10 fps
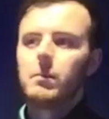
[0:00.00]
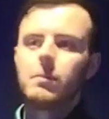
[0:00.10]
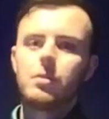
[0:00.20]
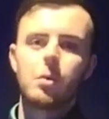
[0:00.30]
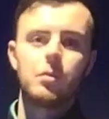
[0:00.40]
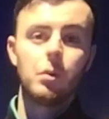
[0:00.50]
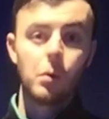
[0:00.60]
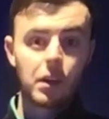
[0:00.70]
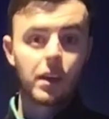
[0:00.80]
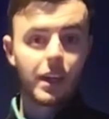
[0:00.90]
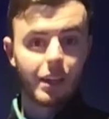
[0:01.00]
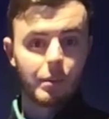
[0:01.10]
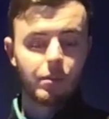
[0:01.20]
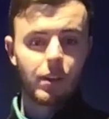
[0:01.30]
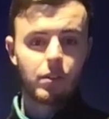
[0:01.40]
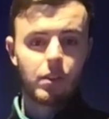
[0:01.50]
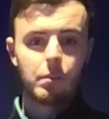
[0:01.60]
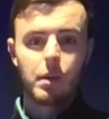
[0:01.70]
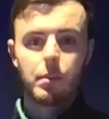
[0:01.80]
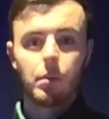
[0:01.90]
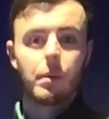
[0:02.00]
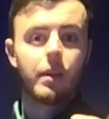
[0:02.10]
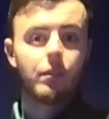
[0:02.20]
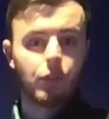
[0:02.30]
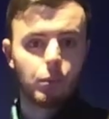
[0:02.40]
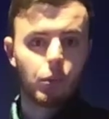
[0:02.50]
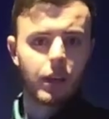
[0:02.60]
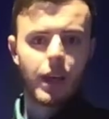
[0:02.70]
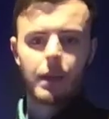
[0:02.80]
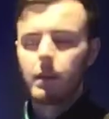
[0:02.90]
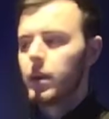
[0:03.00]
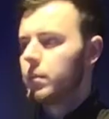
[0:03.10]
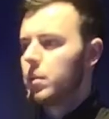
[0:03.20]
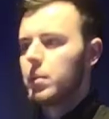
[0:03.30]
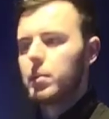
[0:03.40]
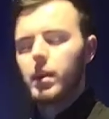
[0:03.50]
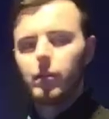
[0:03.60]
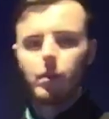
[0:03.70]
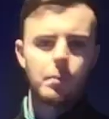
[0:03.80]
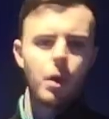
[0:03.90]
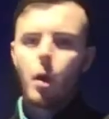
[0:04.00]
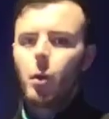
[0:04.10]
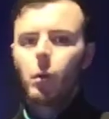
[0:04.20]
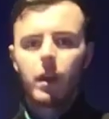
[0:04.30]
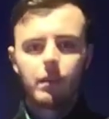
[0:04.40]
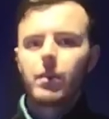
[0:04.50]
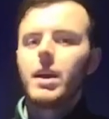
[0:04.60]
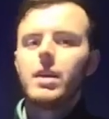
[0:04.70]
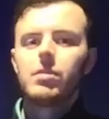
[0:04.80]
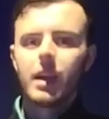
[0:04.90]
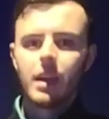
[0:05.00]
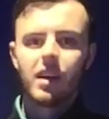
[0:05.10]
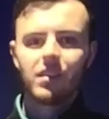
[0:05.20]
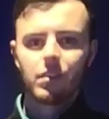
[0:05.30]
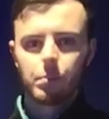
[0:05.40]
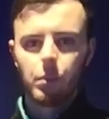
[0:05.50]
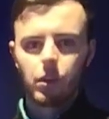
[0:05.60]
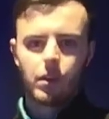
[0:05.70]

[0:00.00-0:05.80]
So if you were going a little bit faster, maybe you're playing football again, maybe you're playing rugby, whatever it is, any kind of sport that